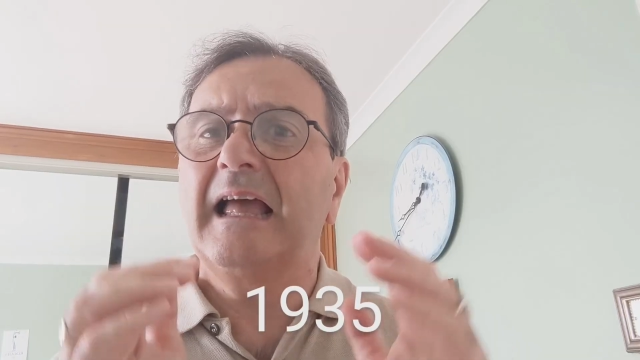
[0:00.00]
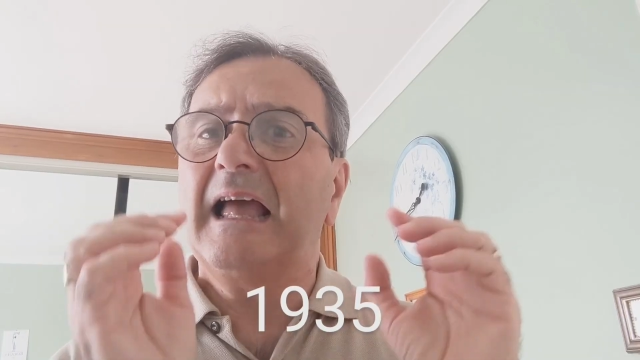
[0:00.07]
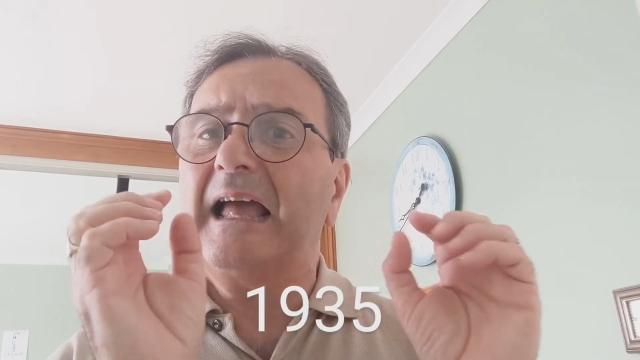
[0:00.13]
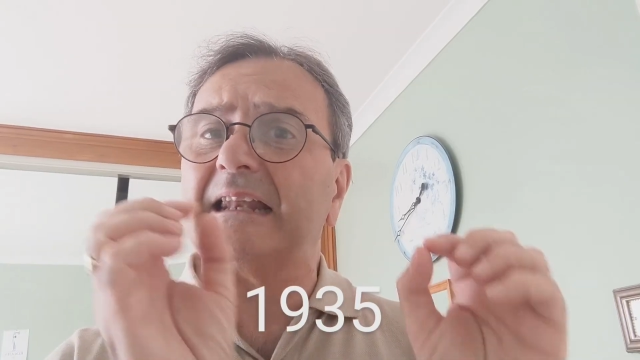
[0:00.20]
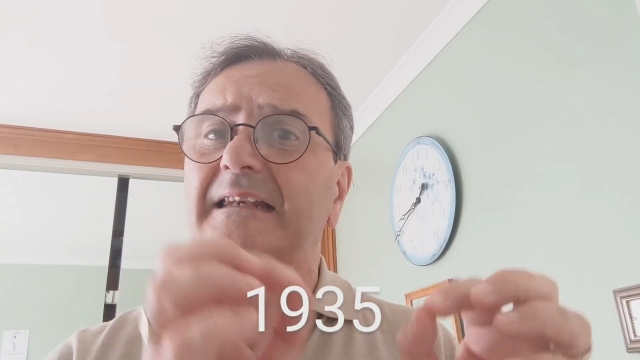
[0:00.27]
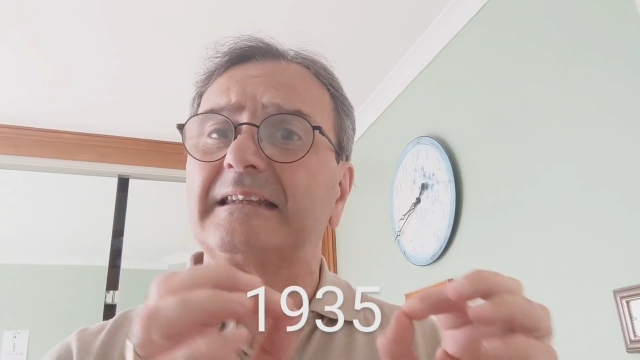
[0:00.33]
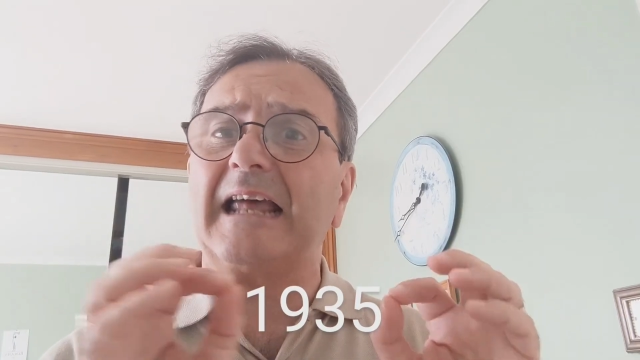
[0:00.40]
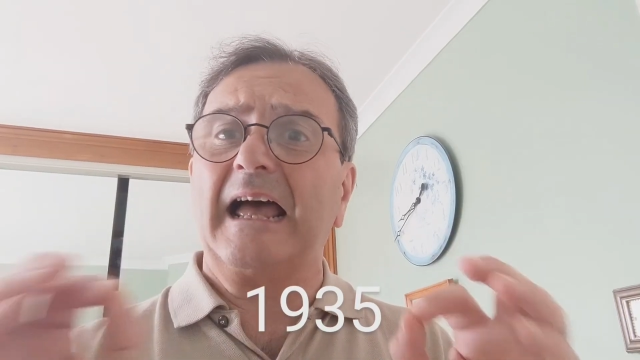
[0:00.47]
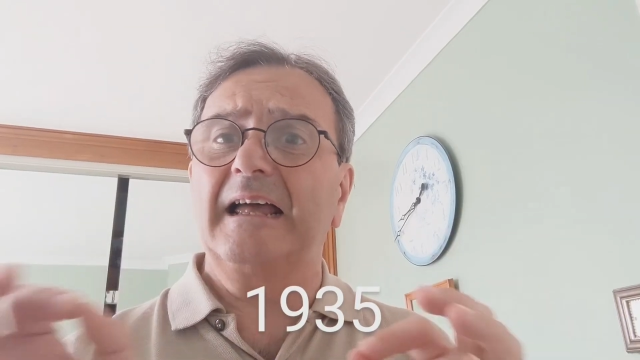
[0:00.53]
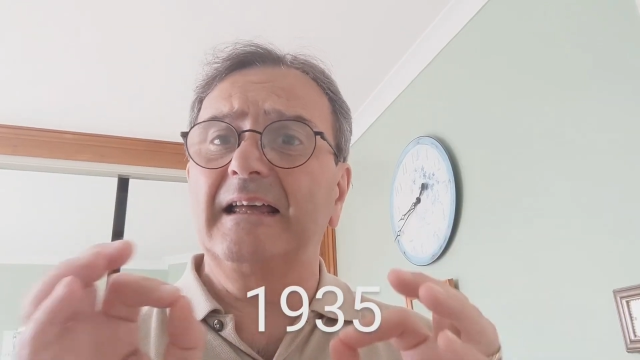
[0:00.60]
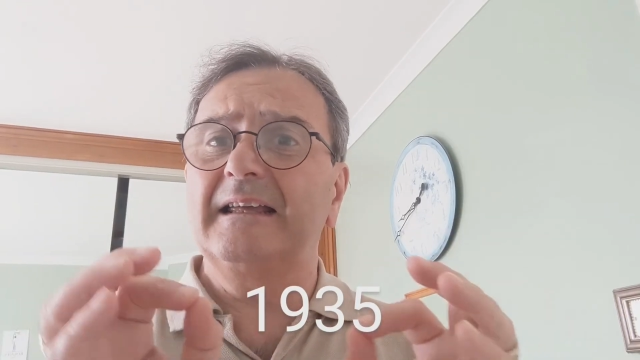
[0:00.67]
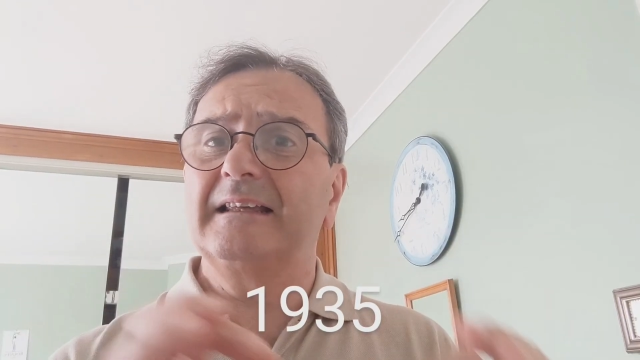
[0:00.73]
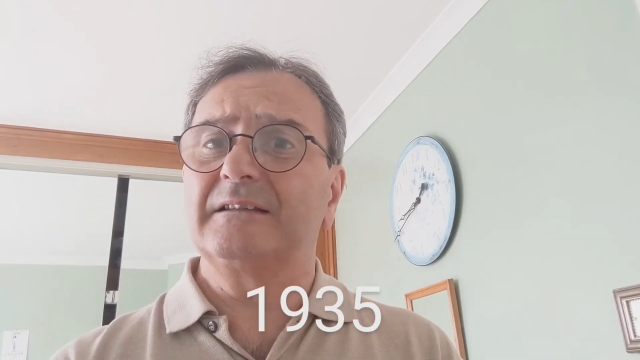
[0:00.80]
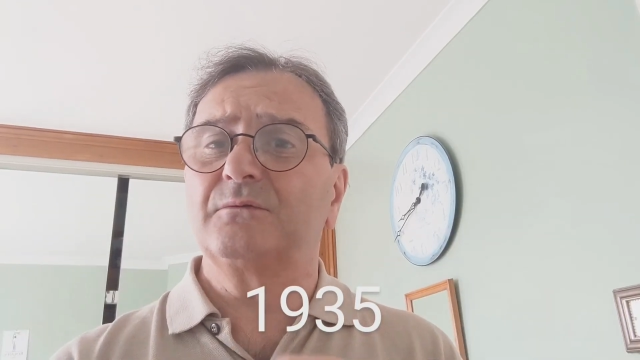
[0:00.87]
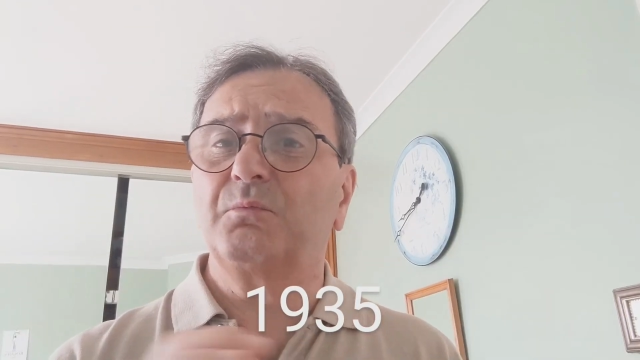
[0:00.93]
and that
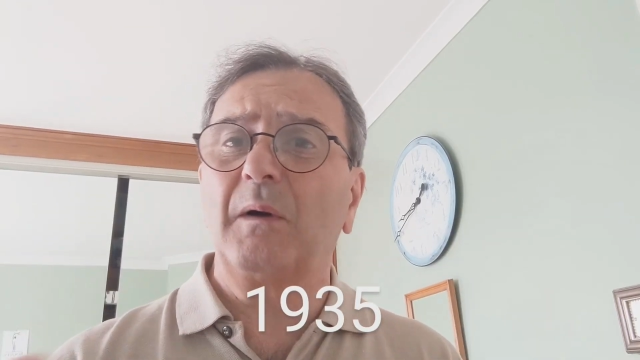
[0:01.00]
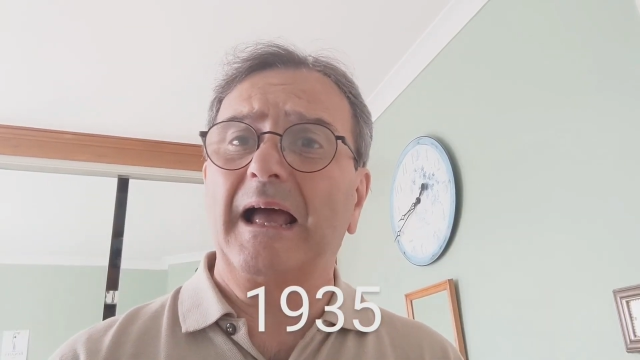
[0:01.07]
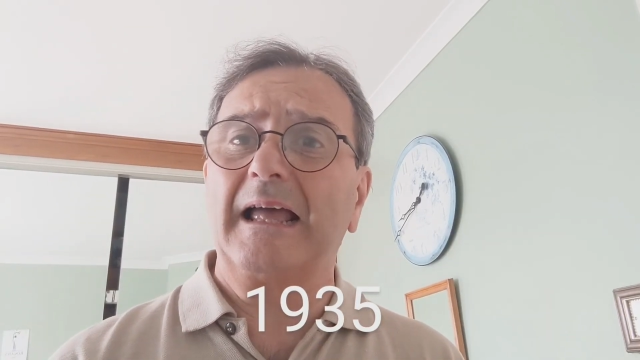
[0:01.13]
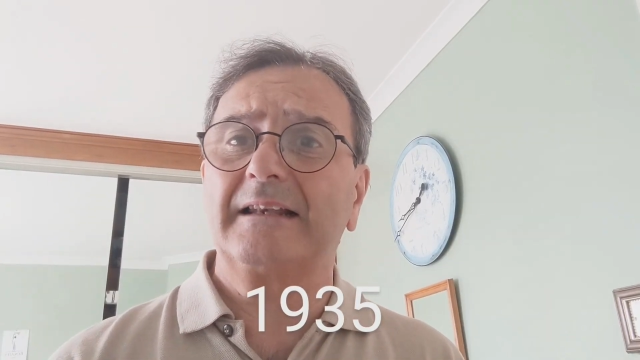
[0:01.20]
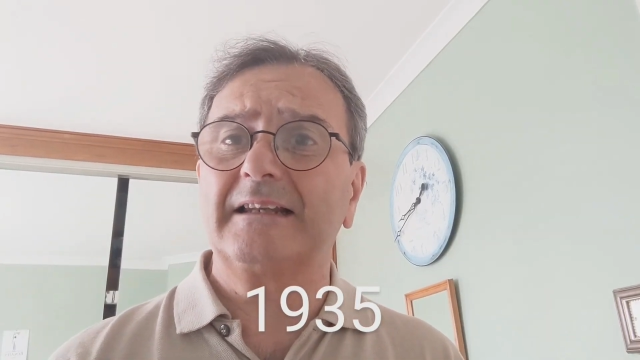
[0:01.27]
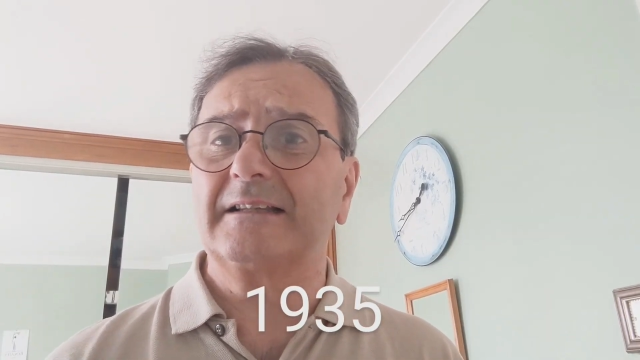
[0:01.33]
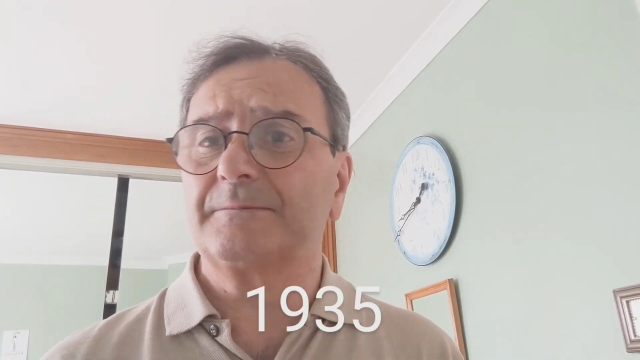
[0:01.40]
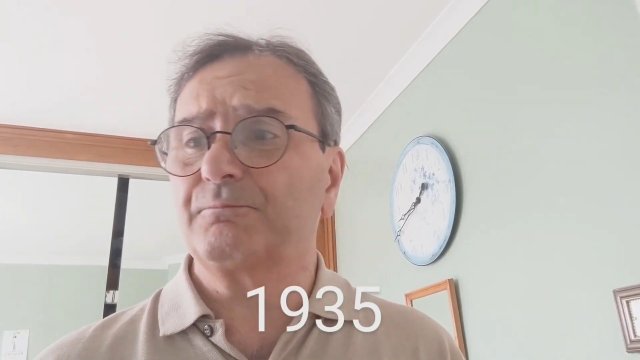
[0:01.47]
is where this